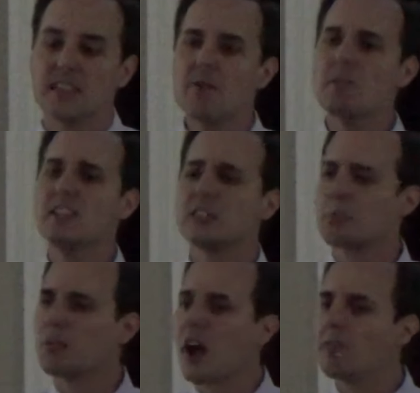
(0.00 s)
That means the
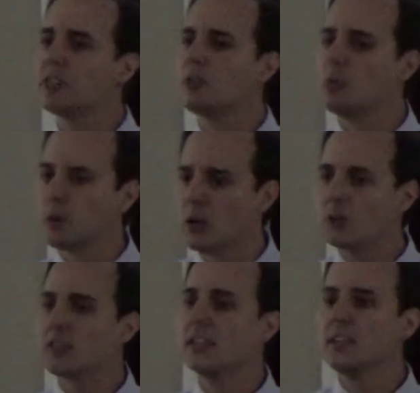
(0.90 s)
prophets who
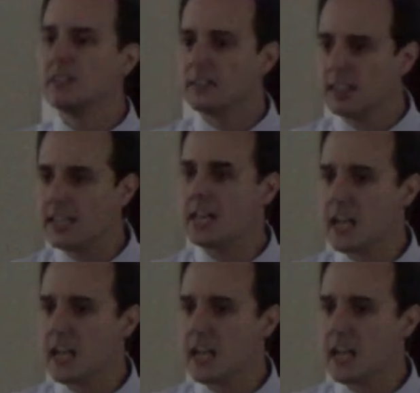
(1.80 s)
wrote in